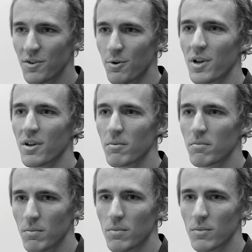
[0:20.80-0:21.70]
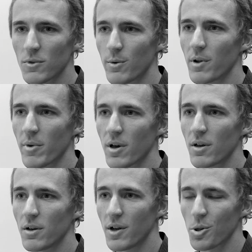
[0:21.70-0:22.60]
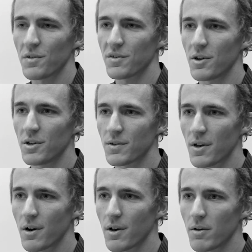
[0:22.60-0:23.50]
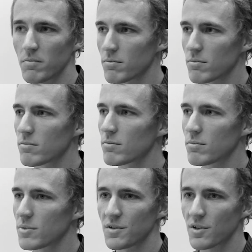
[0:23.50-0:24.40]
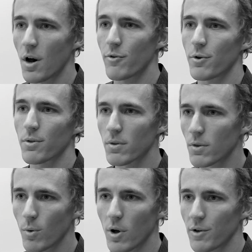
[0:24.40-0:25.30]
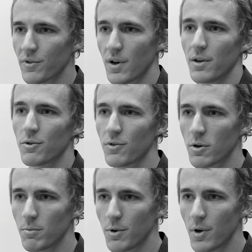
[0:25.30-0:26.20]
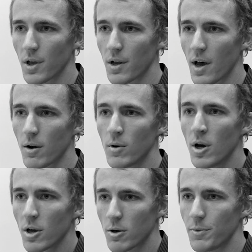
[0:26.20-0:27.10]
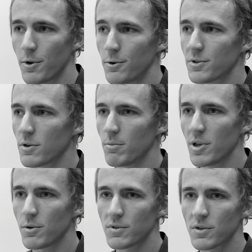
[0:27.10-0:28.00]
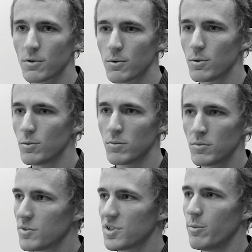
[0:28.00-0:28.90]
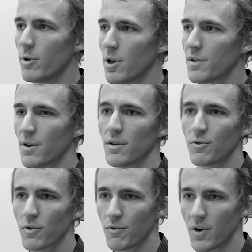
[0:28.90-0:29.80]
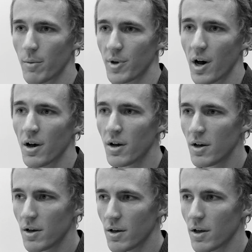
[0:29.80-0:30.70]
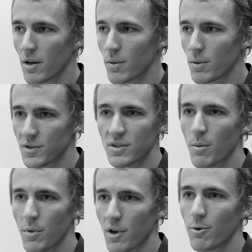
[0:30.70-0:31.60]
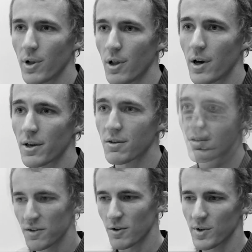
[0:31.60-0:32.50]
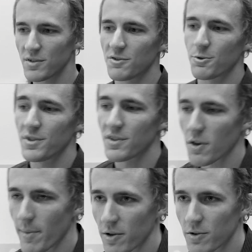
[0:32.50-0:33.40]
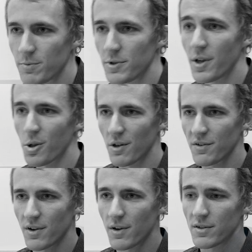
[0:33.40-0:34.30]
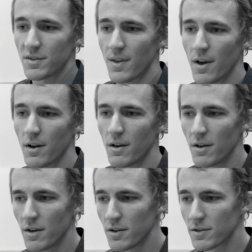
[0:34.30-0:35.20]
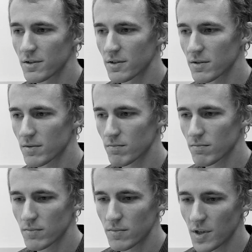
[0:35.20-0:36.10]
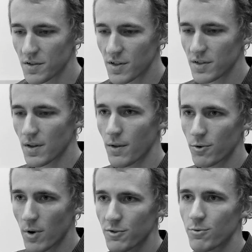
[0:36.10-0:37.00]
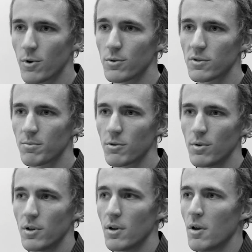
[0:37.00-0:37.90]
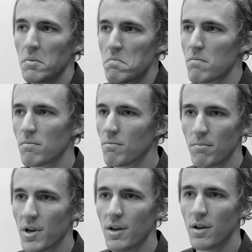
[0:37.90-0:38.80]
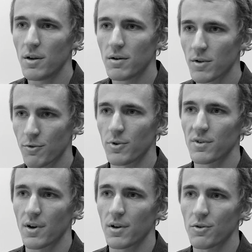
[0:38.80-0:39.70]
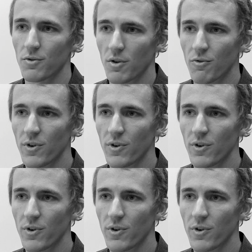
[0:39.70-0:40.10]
during my initial studies that I discovered the world of scientific computing and how computers could be used to simulate scientific phenomena. And this is something I really liked. So what's interesting about computational science is that it sits at the crossroads between many different scientific